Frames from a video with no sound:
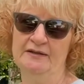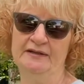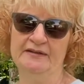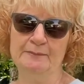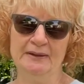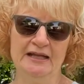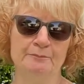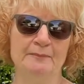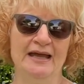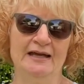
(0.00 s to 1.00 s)
Now, they make
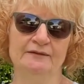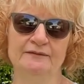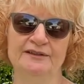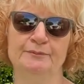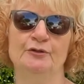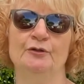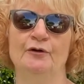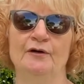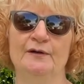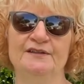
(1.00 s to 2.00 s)
mounds
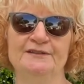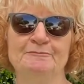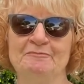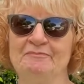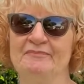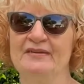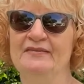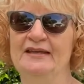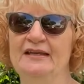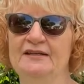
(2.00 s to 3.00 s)
because
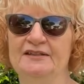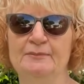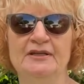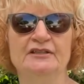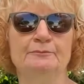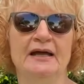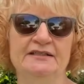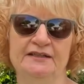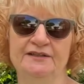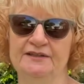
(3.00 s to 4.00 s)
it's coming into
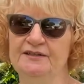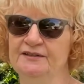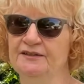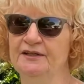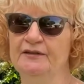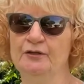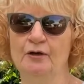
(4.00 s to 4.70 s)
mating season. So the